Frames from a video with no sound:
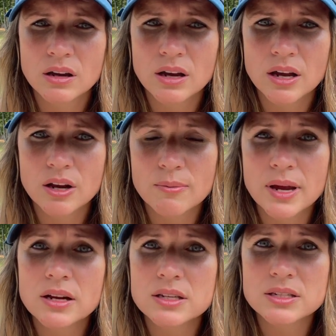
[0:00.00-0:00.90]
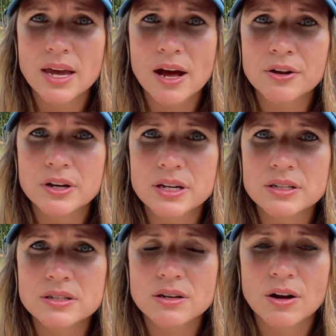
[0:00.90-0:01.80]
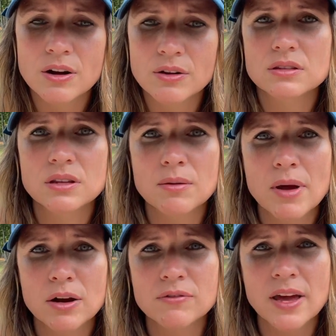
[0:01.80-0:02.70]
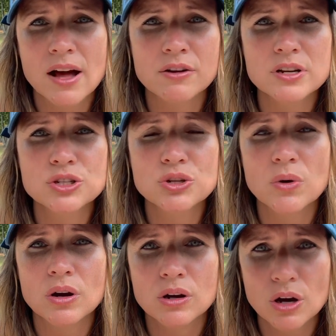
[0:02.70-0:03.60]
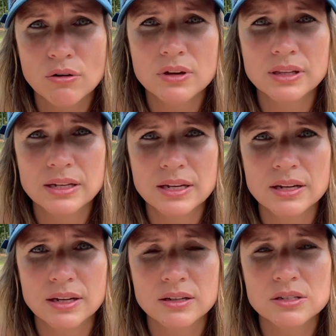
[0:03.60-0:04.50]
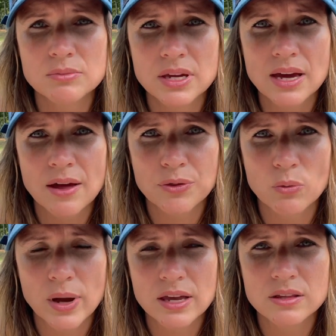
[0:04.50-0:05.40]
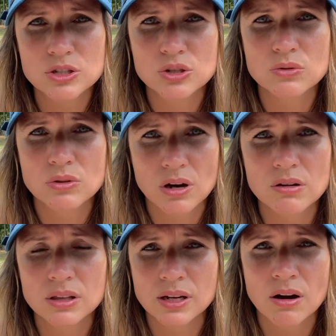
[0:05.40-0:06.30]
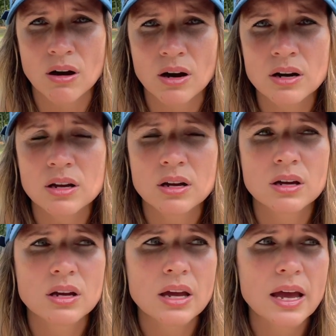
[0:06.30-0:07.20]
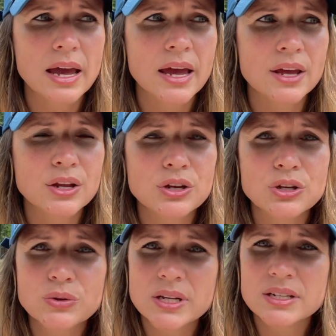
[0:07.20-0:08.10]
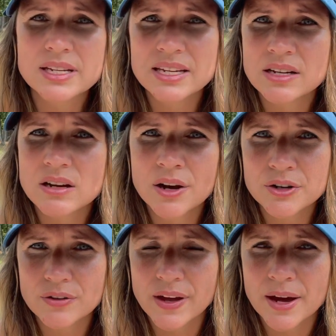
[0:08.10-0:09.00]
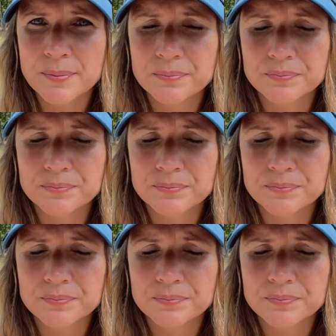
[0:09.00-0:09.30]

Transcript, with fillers: and your maintenance calories are the amount of calories you are currently eating to be at the weight that you currently are, and you need to eat under that.